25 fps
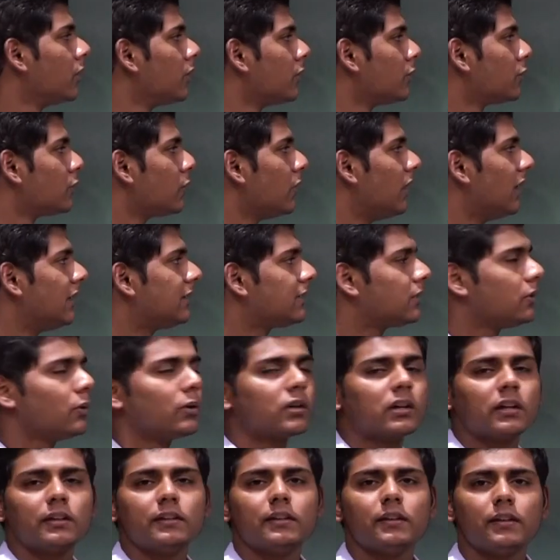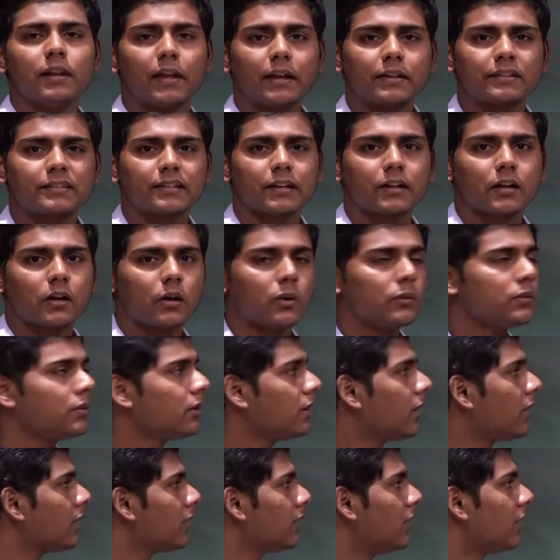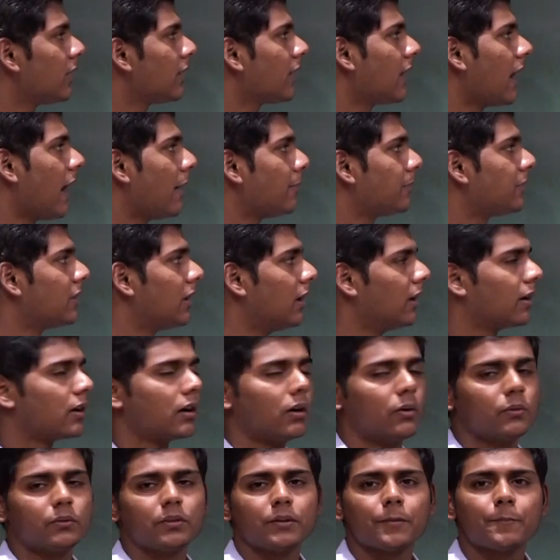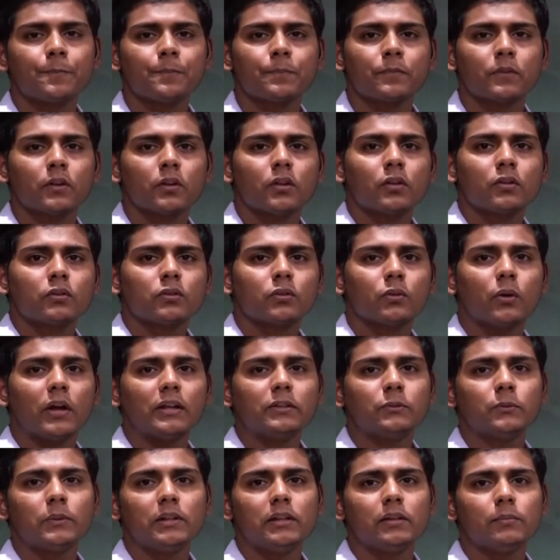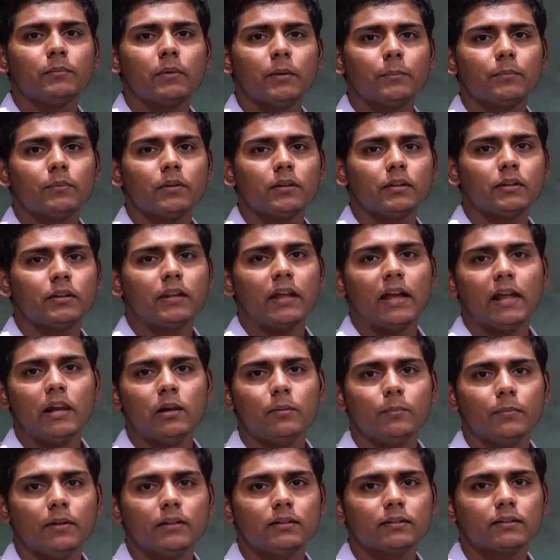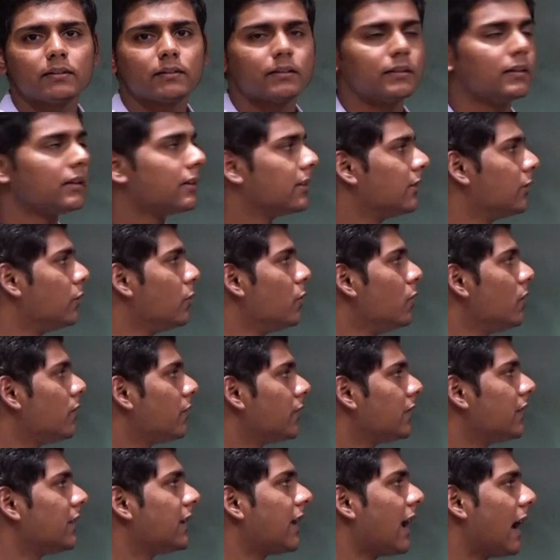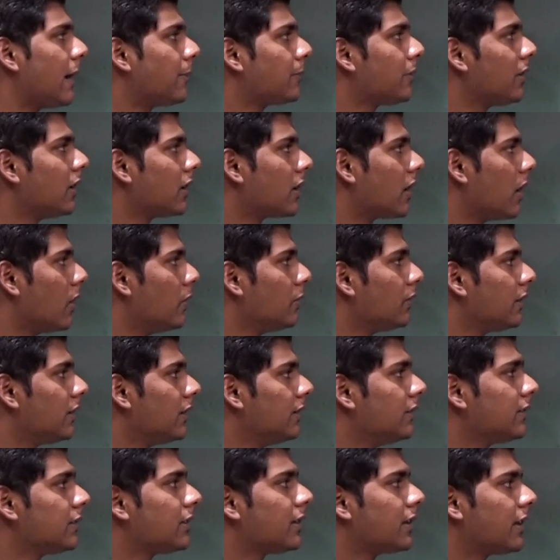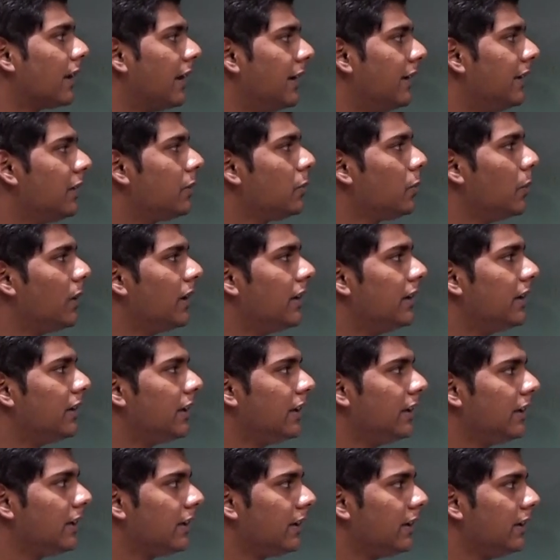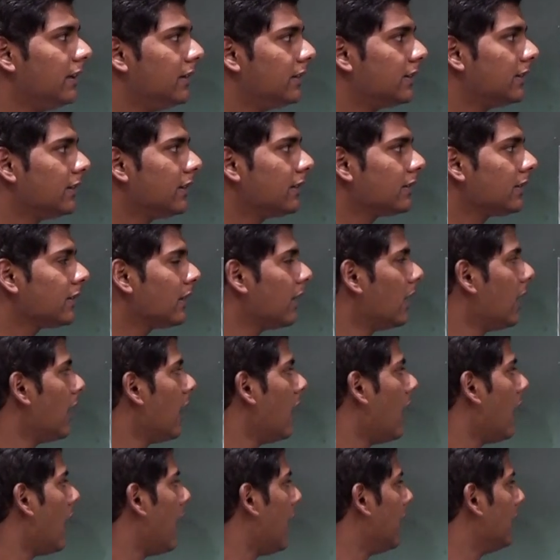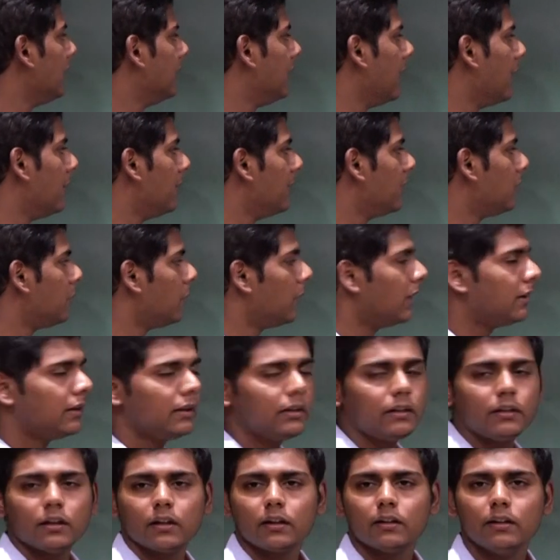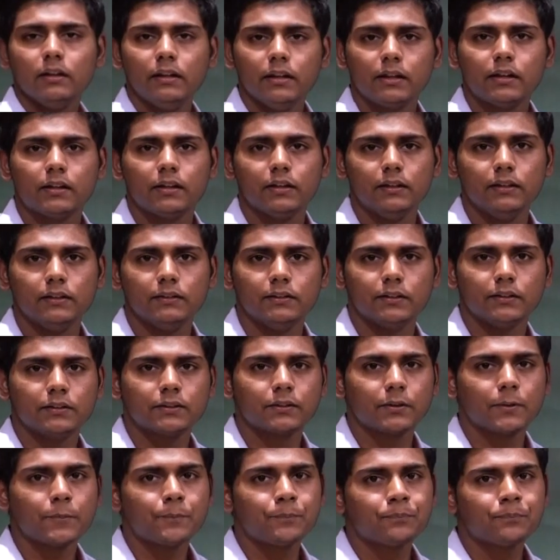So let's look at the next account, the capital account. So as we remember in the elements, the rule for the capital account is credit when it increases and debit when it decreases.